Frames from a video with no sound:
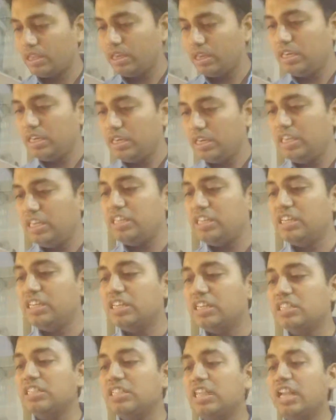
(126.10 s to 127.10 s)
He
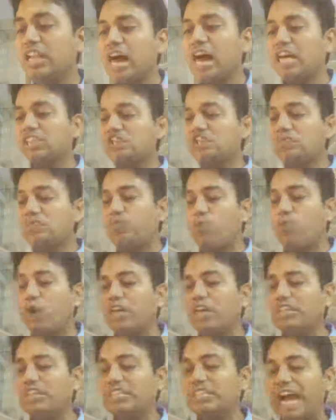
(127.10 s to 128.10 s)
hears the
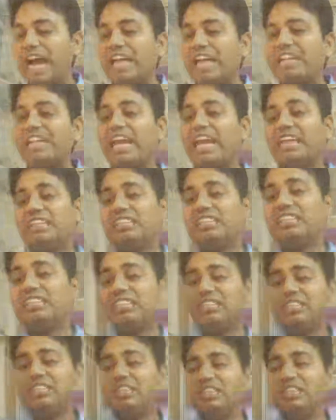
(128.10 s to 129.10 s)
last voice
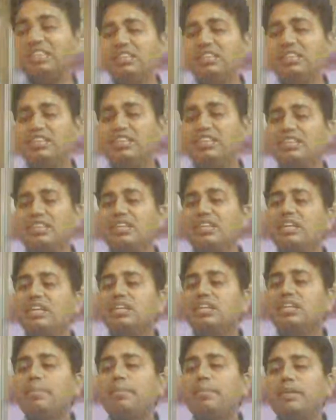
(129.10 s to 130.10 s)
at night,
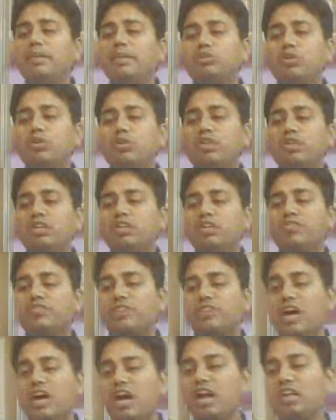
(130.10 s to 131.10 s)
the
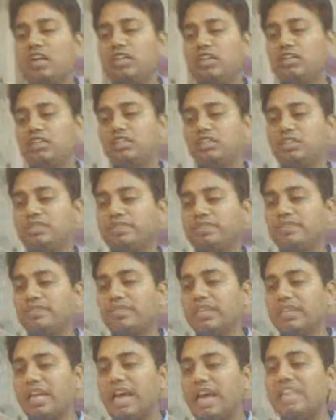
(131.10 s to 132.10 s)
patrolling of
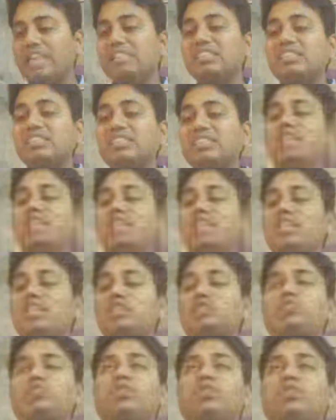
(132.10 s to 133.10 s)
cars, and
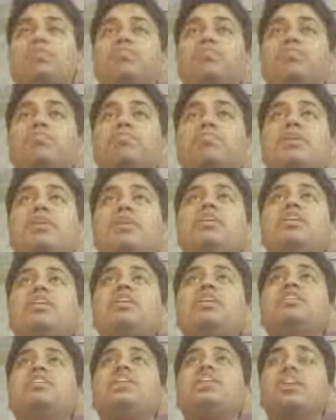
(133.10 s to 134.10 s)
stares with
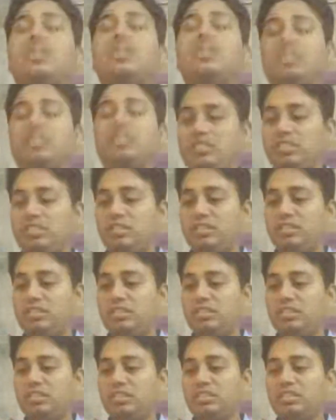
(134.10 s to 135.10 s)
brilliant eyes
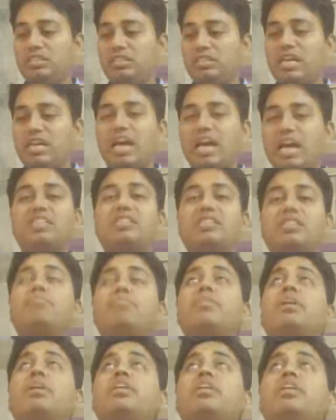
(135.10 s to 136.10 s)
at the
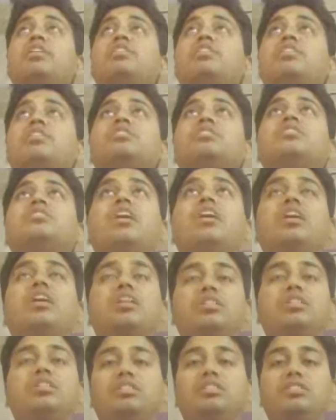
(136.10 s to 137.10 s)
brilliant
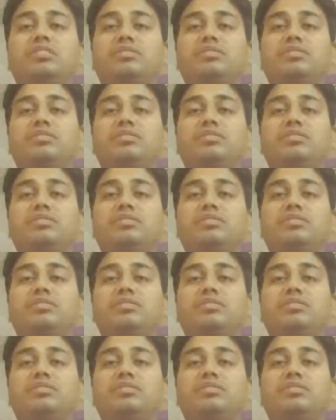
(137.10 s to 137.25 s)
stars.